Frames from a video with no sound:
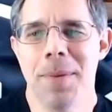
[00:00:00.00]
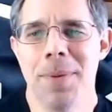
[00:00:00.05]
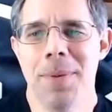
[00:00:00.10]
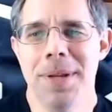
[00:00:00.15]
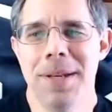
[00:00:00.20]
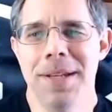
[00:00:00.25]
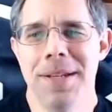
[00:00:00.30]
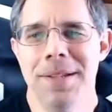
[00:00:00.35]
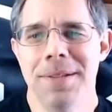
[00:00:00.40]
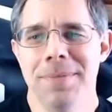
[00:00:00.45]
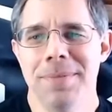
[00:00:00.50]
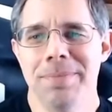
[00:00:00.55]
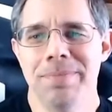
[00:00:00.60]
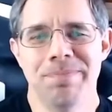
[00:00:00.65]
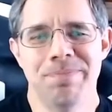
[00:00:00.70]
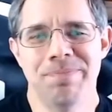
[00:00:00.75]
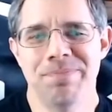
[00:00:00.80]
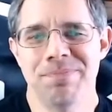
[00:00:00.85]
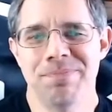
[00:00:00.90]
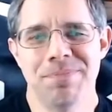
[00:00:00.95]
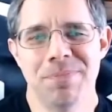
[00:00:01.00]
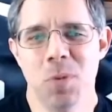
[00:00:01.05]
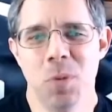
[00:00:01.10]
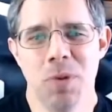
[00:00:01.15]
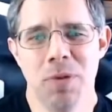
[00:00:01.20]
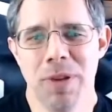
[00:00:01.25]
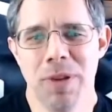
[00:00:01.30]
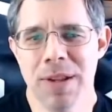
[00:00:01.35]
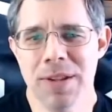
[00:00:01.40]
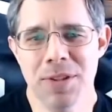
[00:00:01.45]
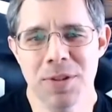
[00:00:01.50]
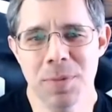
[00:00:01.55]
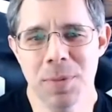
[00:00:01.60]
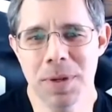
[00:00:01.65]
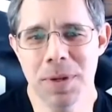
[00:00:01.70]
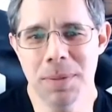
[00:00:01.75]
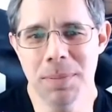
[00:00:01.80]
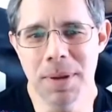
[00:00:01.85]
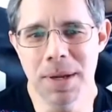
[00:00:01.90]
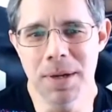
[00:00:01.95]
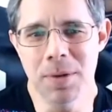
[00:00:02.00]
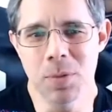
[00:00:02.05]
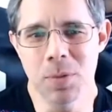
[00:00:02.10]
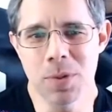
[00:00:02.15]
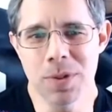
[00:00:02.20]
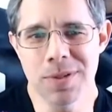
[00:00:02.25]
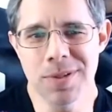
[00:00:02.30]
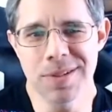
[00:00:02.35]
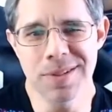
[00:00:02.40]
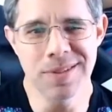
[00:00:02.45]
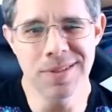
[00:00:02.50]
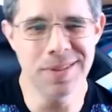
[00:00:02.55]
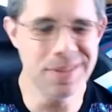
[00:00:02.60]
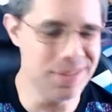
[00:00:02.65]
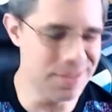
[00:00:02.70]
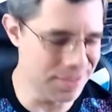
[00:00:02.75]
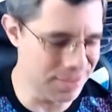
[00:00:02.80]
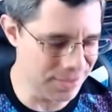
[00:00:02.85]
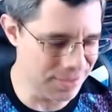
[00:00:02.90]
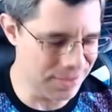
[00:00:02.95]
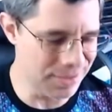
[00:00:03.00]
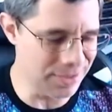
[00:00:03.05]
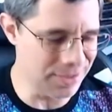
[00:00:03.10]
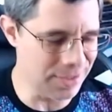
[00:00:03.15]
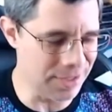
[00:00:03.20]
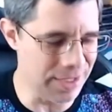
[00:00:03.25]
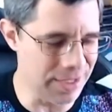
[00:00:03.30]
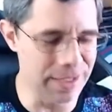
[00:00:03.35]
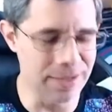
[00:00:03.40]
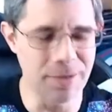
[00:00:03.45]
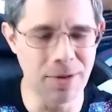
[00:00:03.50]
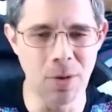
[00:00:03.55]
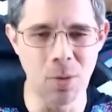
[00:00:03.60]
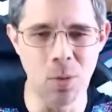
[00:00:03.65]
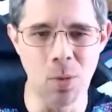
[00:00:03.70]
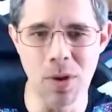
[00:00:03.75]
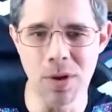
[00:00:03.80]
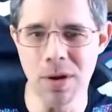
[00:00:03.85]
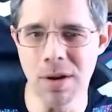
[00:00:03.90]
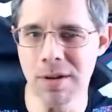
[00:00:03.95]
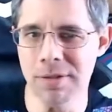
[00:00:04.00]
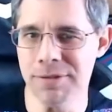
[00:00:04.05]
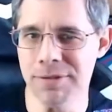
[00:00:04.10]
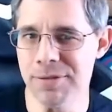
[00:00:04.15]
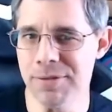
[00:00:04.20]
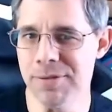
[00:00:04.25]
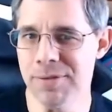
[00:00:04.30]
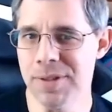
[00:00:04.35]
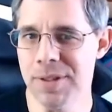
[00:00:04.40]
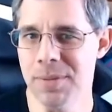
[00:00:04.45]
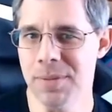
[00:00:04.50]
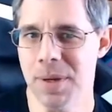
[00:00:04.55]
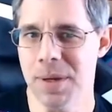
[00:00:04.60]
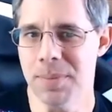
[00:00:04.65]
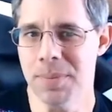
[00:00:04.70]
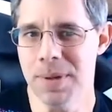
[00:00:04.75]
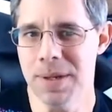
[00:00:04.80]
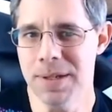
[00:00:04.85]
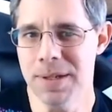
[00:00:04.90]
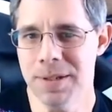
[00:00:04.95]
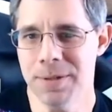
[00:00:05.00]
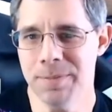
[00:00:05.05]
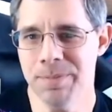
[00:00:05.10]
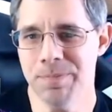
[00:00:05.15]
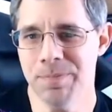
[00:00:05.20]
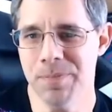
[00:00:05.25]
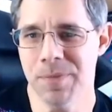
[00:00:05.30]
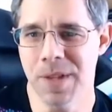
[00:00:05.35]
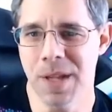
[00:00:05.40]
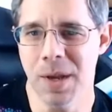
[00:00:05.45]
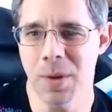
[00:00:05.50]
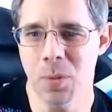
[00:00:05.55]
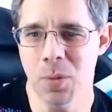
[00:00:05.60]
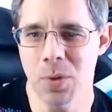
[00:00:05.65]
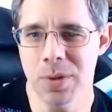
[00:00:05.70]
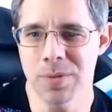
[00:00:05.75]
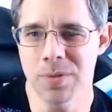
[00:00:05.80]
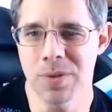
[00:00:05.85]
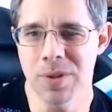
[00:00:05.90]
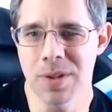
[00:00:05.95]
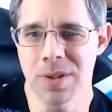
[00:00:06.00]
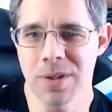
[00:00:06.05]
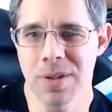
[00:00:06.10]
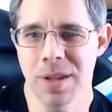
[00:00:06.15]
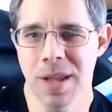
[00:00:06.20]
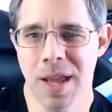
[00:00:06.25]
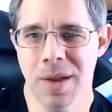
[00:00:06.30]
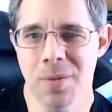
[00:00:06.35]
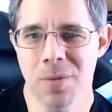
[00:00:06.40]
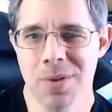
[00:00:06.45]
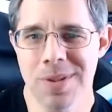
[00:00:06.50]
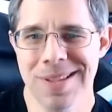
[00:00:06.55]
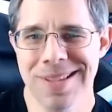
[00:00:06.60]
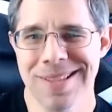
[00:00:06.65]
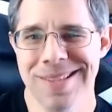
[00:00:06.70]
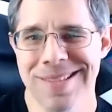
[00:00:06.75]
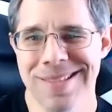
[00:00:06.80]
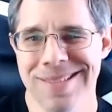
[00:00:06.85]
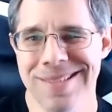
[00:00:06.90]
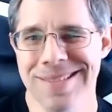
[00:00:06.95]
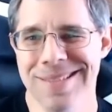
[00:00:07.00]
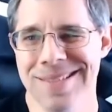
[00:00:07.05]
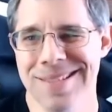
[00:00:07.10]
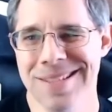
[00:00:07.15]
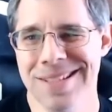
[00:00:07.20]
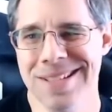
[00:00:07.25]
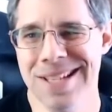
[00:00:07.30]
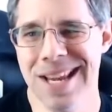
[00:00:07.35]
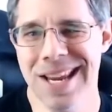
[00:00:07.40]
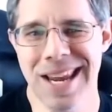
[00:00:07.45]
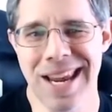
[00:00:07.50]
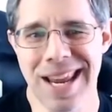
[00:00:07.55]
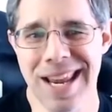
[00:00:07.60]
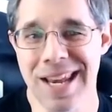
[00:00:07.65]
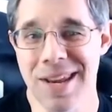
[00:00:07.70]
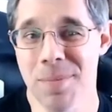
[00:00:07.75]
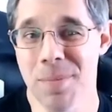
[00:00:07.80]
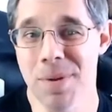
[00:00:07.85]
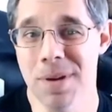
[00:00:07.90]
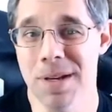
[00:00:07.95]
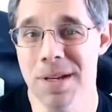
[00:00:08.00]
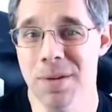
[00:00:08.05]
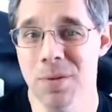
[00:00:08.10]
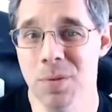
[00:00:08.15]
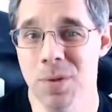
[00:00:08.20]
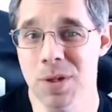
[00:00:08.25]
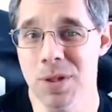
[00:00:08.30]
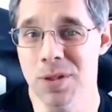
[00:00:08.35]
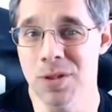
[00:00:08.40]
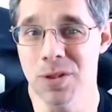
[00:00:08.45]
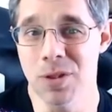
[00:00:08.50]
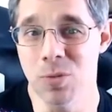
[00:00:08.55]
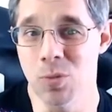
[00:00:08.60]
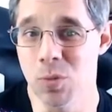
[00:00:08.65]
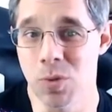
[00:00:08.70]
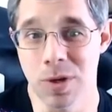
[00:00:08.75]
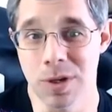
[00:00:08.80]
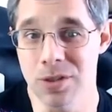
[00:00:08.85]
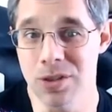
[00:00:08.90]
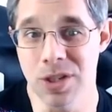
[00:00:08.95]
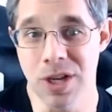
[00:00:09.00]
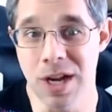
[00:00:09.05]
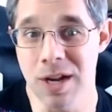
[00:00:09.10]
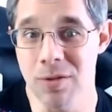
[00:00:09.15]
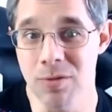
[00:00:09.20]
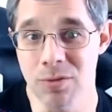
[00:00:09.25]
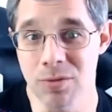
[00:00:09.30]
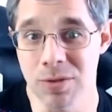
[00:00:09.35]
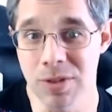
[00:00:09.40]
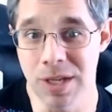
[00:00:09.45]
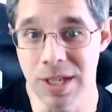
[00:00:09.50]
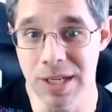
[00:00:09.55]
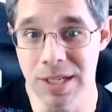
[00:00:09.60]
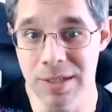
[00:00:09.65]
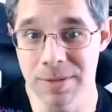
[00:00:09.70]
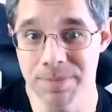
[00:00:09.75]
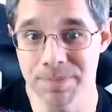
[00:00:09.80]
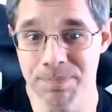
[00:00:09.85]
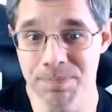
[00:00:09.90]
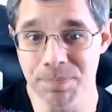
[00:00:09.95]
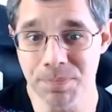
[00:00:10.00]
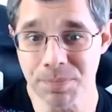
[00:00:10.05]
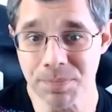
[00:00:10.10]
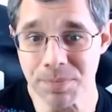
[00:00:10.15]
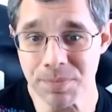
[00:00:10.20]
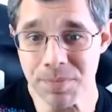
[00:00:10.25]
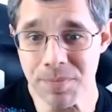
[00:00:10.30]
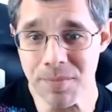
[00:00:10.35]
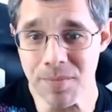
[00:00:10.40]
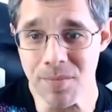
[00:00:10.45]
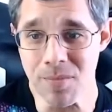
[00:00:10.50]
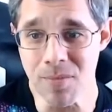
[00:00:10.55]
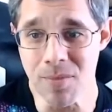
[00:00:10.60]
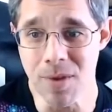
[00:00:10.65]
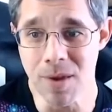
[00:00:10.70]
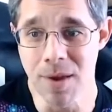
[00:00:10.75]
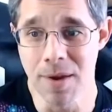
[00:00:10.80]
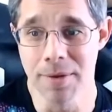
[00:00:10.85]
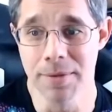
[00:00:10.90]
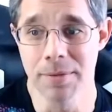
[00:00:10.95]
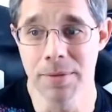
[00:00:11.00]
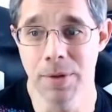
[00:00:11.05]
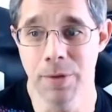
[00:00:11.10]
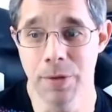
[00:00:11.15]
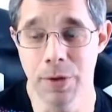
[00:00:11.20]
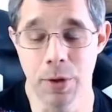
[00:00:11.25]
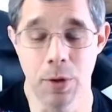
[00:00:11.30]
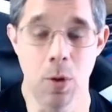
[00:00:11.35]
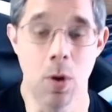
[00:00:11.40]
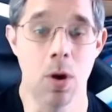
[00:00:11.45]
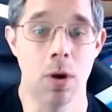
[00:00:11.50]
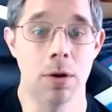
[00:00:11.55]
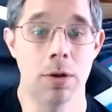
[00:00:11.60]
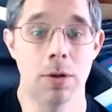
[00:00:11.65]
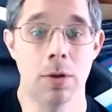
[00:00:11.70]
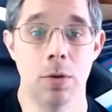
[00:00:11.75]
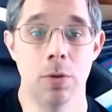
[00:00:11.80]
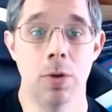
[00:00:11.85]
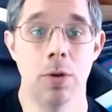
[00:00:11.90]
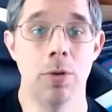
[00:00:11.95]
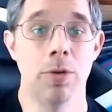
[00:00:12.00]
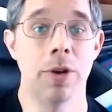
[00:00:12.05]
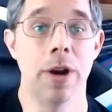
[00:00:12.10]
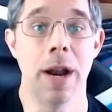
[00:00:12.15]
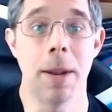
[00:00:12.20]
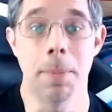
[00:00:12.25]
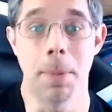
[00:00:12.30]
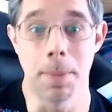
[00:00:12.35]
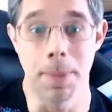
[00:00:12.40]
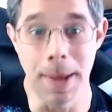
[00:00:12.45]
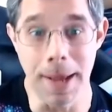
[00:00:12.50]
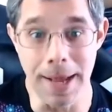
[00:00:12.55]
I mean, we've had so many better ones. This is just like a one-off, in my opinion. I wouldn't, I wouldn't say anybody would, should rush out and get it. If you are, go go for apple